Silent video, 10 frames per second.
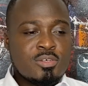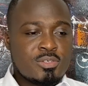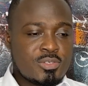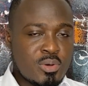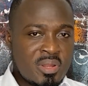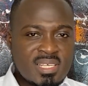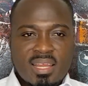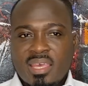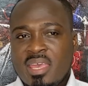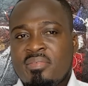So these are
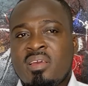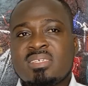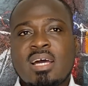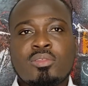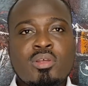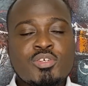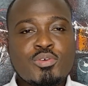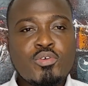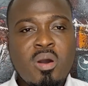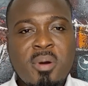the key things I thought you
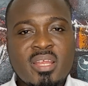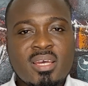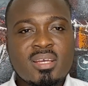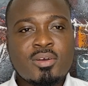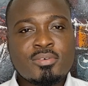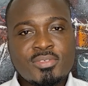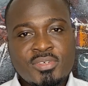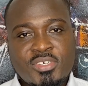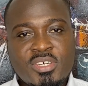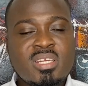should know about the
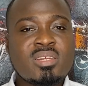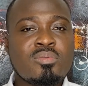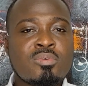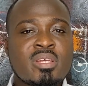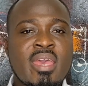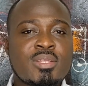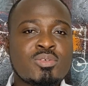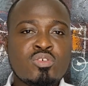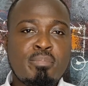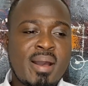Constitution. We'll get
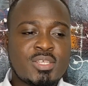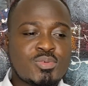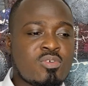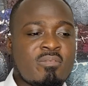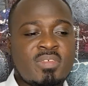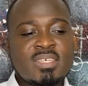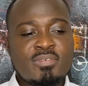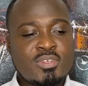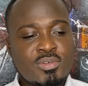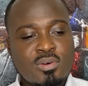to do part 2 of this
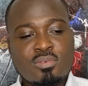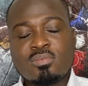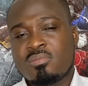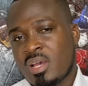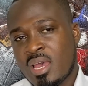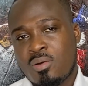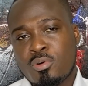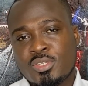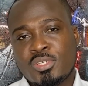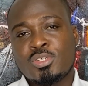video,
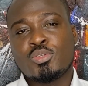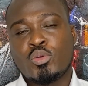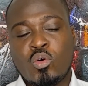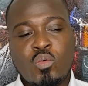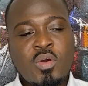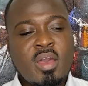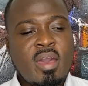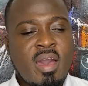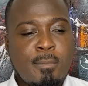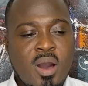what you need to know
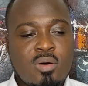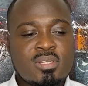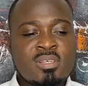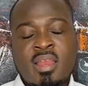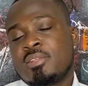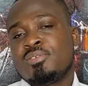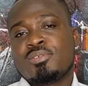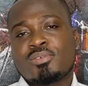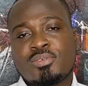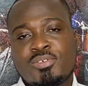about the
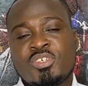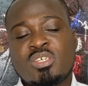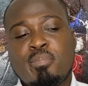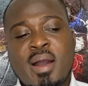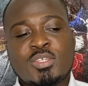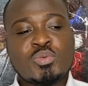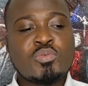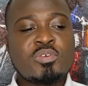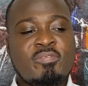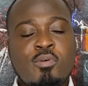19th Constitution part 2.
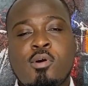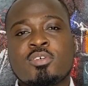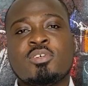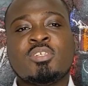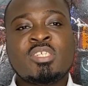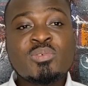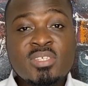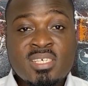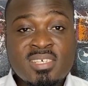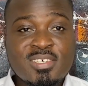We're going to focus on
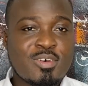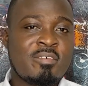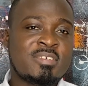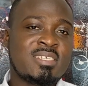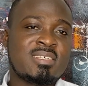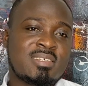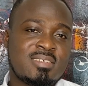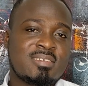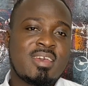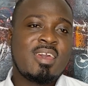duties of citizen.